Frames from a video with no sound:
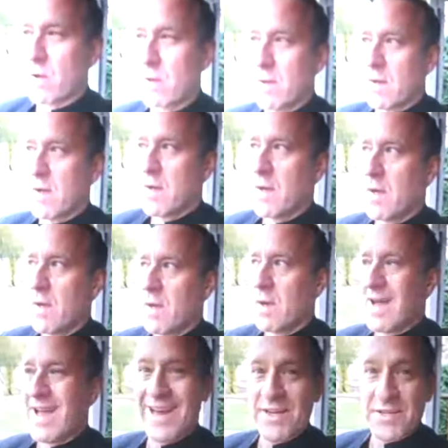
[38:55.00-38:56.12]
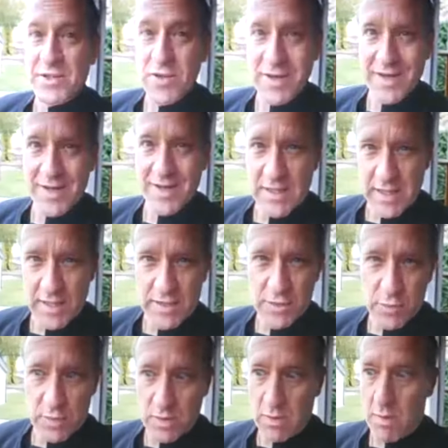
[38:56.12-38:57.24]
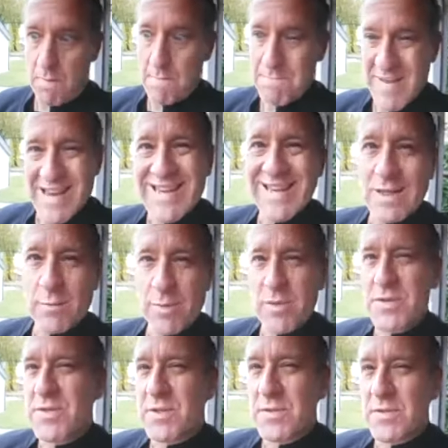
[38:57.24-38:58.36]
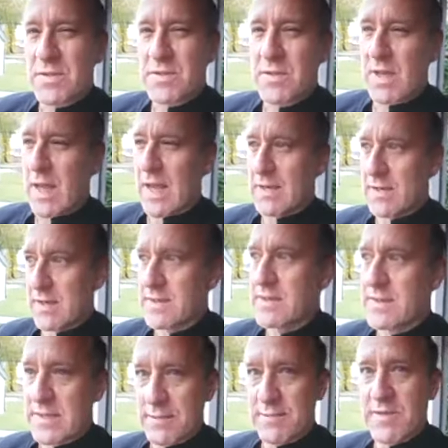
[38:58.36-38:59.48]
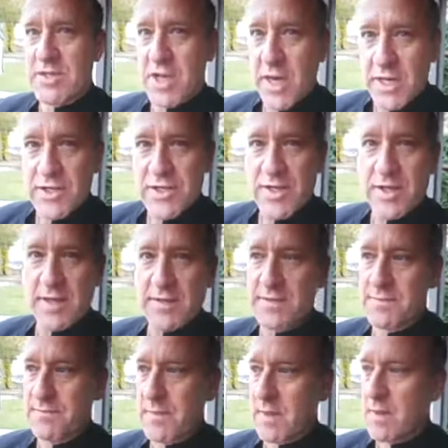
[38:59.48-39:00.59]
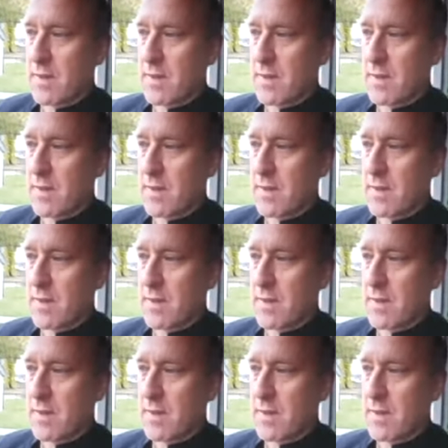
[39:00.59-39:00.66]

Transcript: or extra intellectual mental pursuits, it does seem to change things.